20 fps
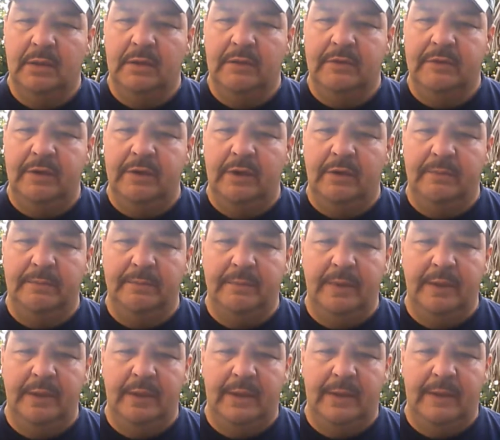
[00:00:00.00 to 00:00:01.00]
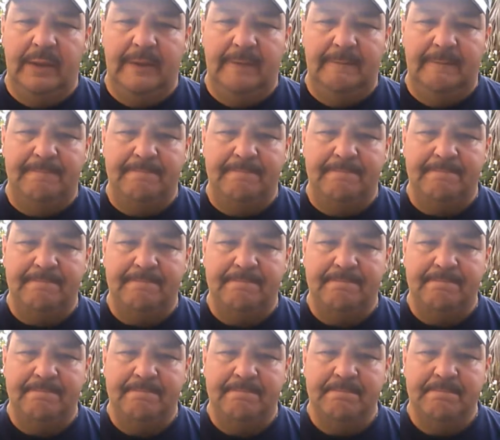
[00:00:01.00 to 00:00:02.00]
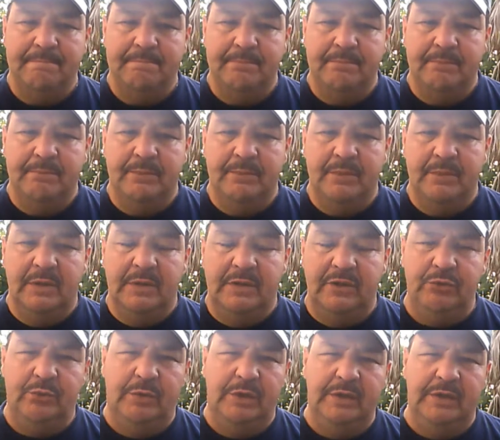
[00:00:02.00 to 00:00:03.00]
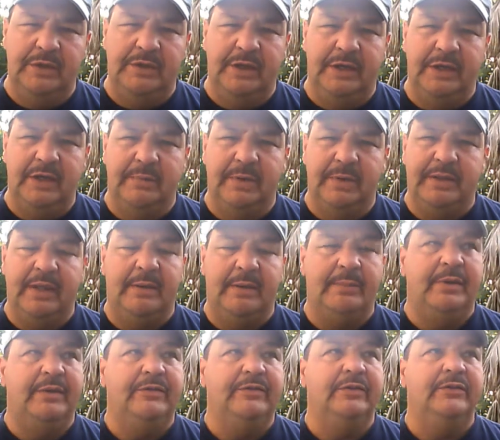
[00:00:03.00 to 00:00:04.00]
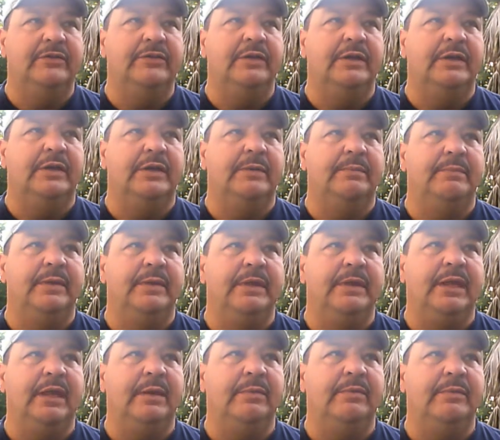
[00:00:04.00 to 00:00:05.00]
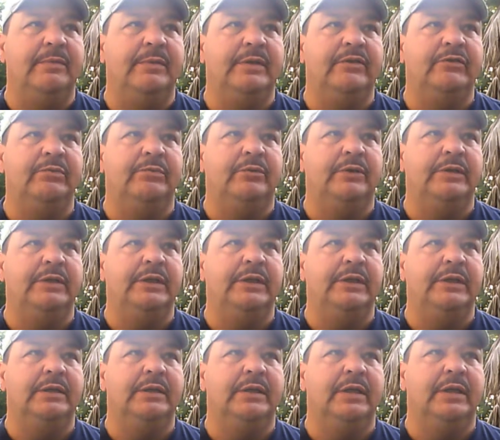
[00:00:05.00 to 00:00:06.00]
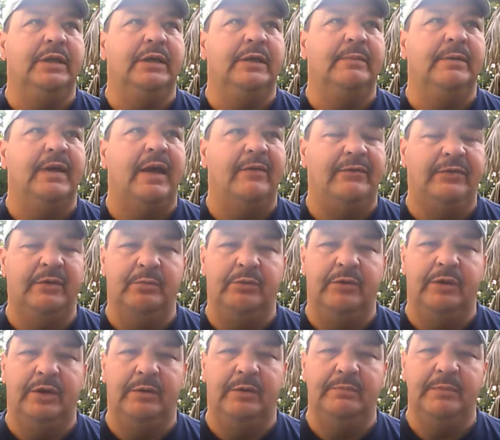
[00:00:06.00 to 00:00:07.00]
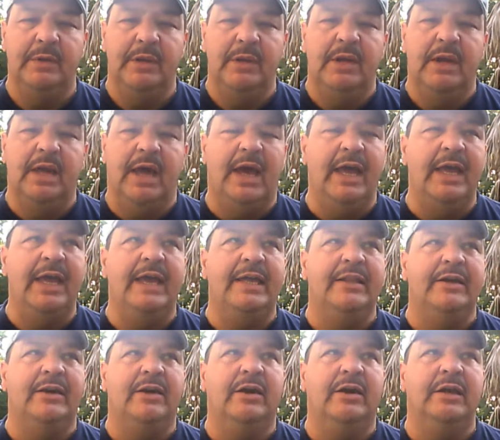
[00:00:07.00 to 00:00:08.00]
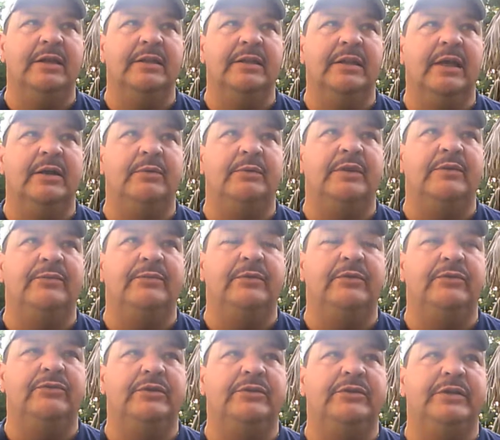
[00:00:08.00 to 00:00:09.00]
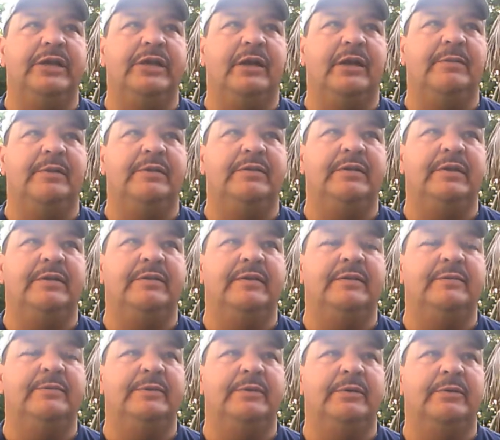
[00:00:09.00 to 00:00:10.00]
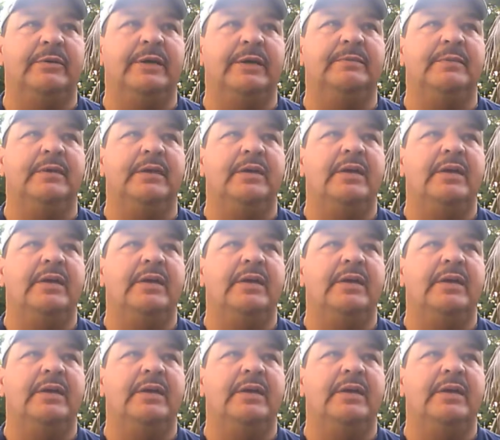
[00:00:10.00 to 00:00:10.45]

So, I just wanted to tell you about that message. It came to me this morning after prayer. I had a hard line when I first read your comments, and I said, you know what?